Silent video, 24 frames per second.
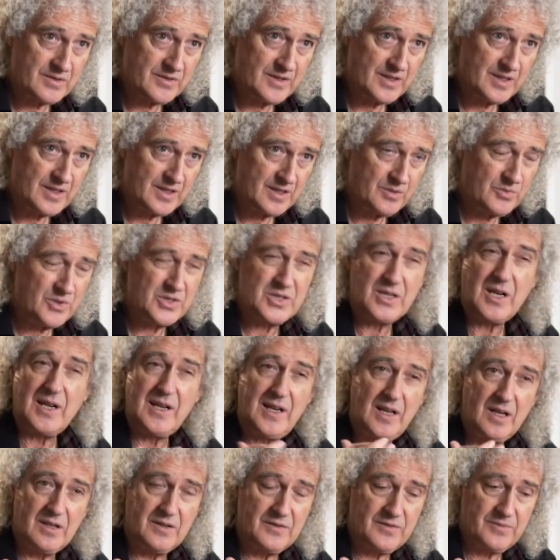3D, which I
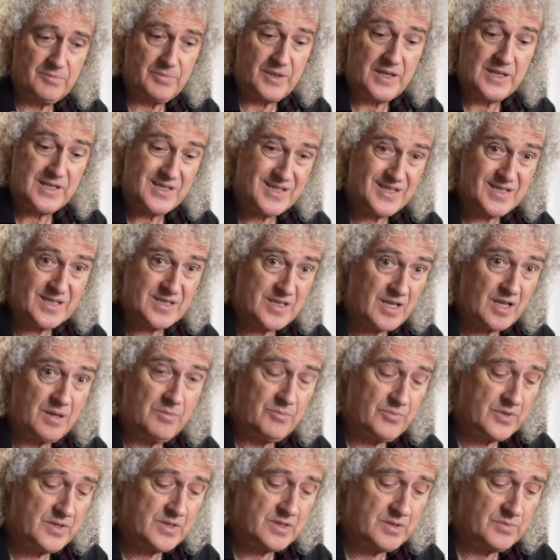love, but it's the same
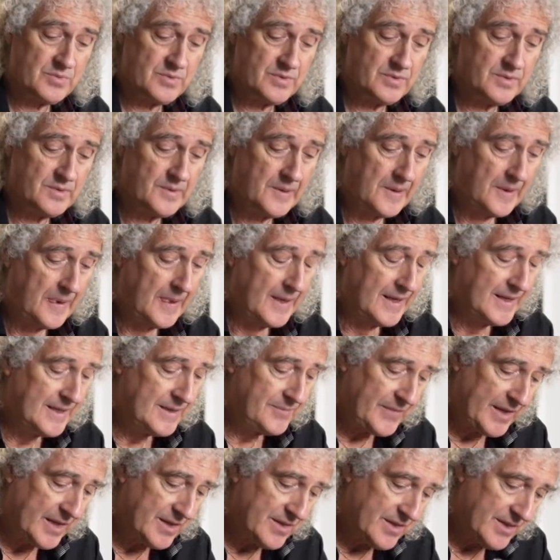principle.
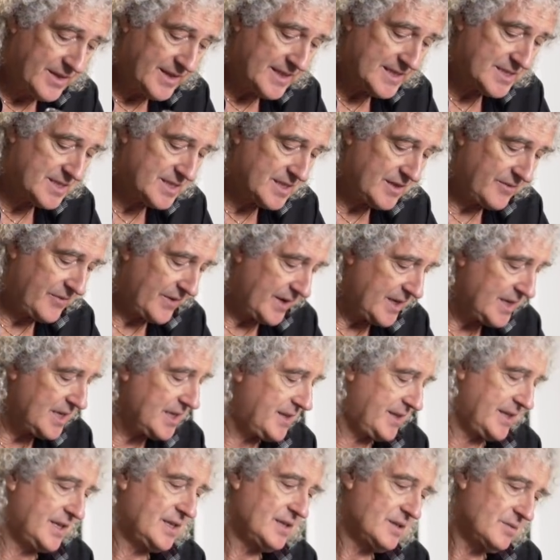And this, if
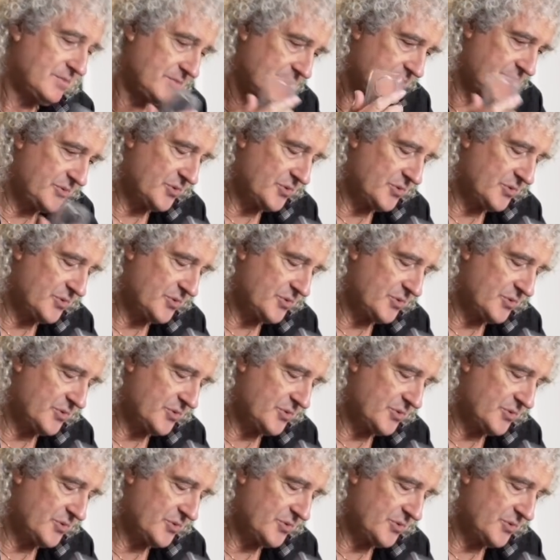anything,